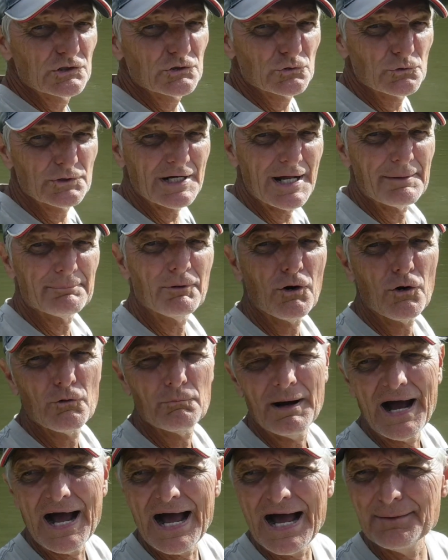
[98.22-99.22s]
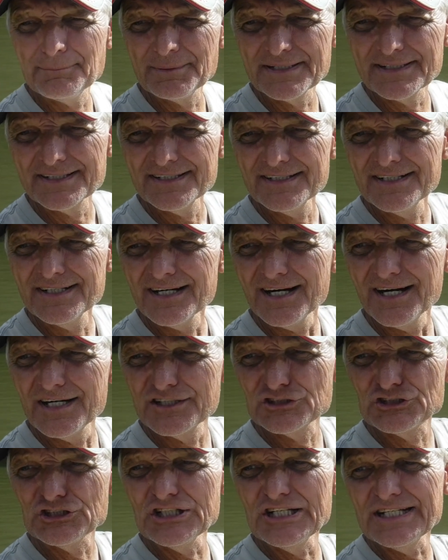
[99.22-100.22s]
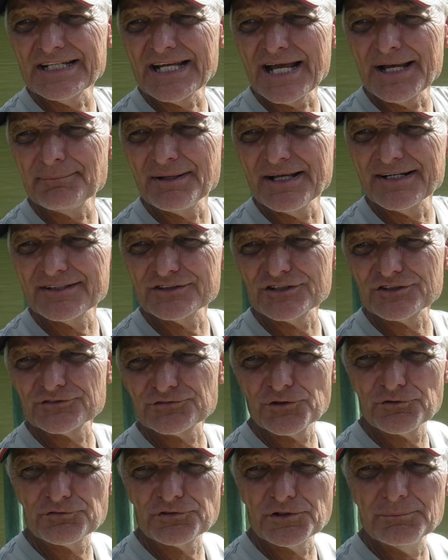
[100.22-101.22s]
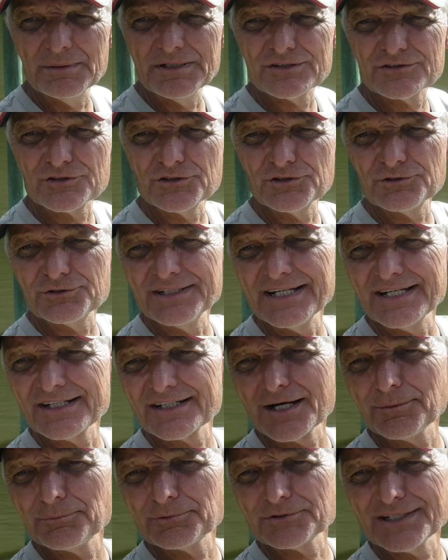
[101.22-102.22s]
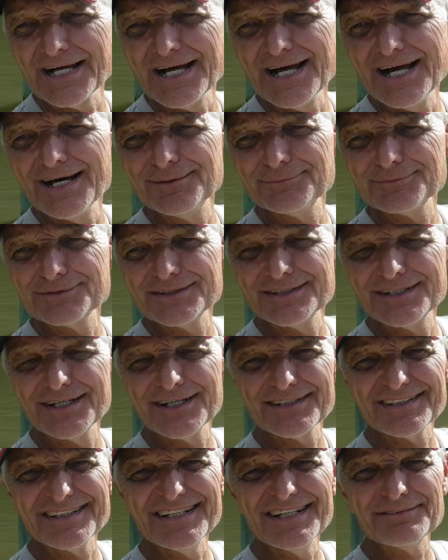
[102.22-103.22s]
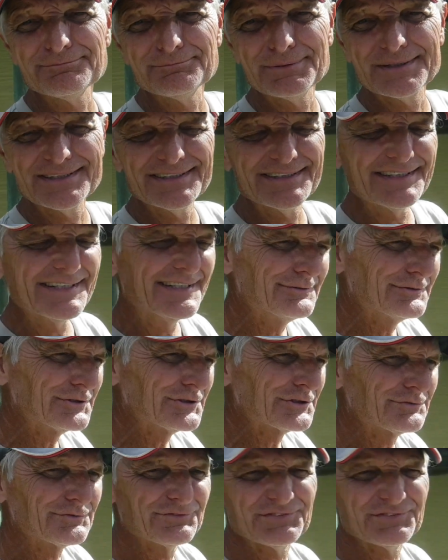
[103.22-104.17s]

toward that pole behind me. Uh, Gene came down just for a few minutes, threw the net a couple times, and uh, left, but he was just